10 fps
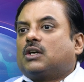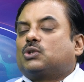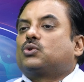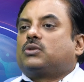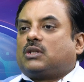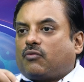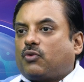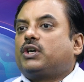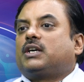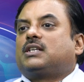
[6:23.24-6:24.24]
So the
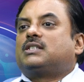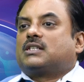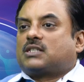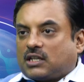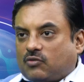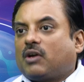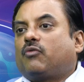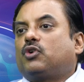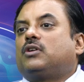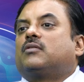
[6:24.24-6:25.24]
food is a sattvic
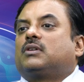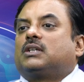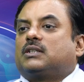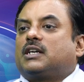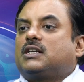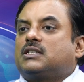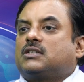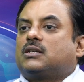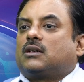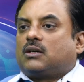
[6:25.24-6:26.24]
food that
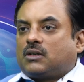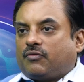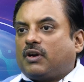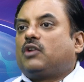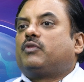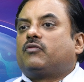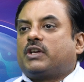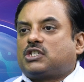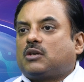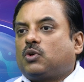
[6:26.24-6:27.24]
is filled with
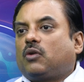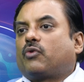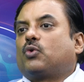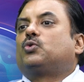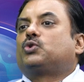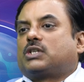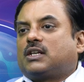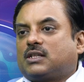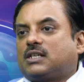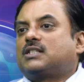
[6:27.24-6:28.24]
vegetable, fruits
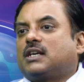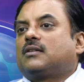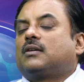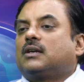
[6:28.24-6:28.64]
and this thing.